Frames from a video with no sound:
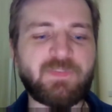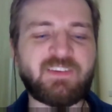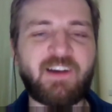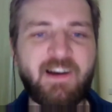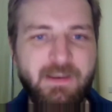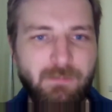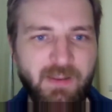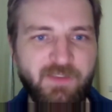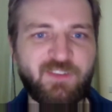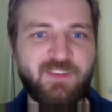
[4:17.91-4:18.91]

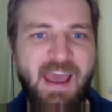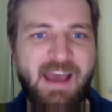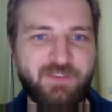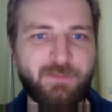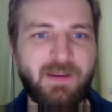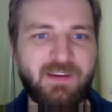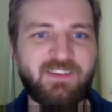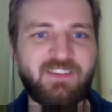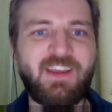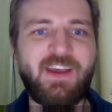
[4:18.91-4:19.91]
timeless
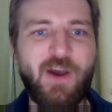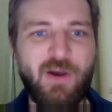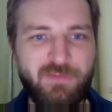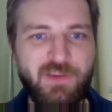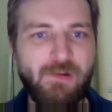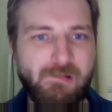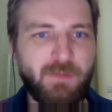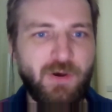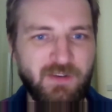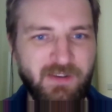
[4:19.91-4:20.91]
aspect of your
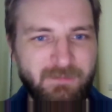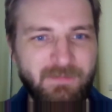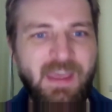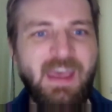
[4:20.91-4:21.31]
model,